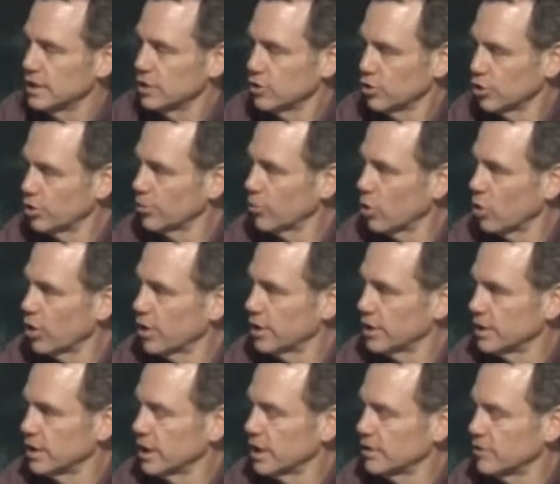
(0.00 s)
learn more
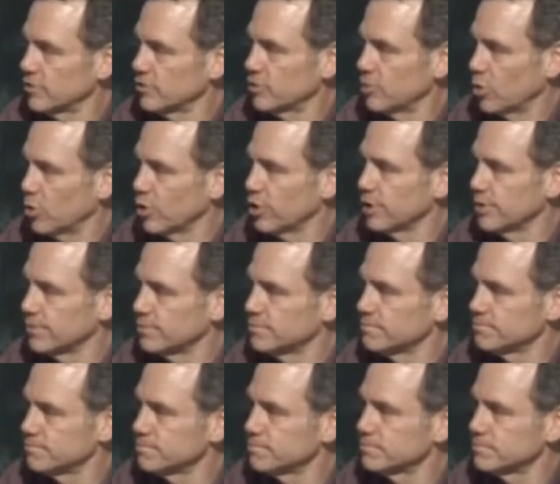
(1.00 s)
and, and to support.
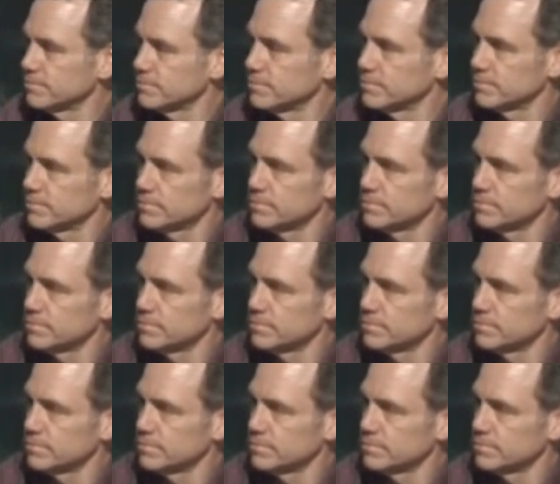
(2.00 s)
Mm-hmm.